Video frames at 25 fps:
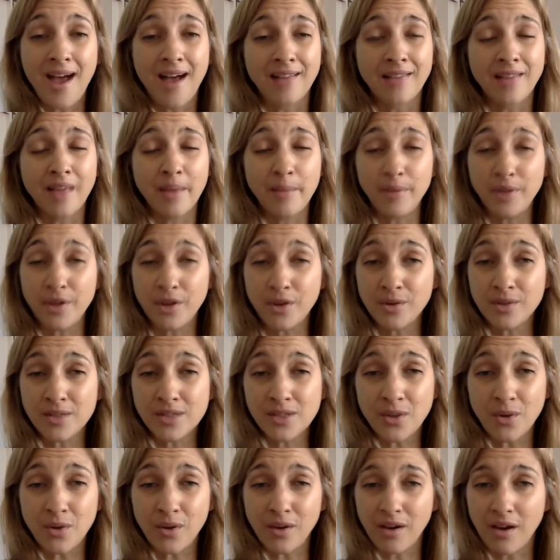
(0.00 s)
Let me know what's
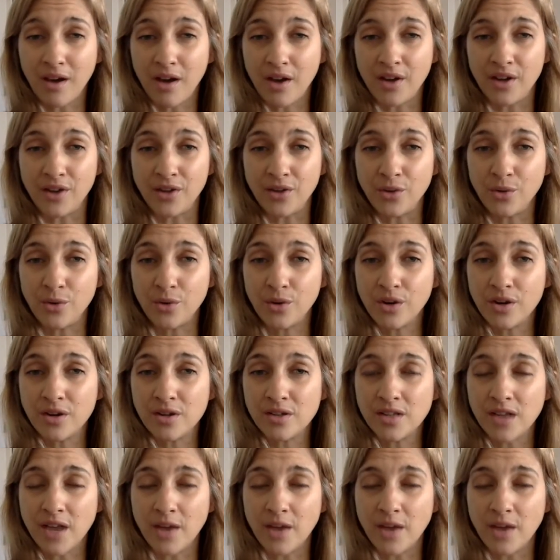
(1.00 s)
going on in yours.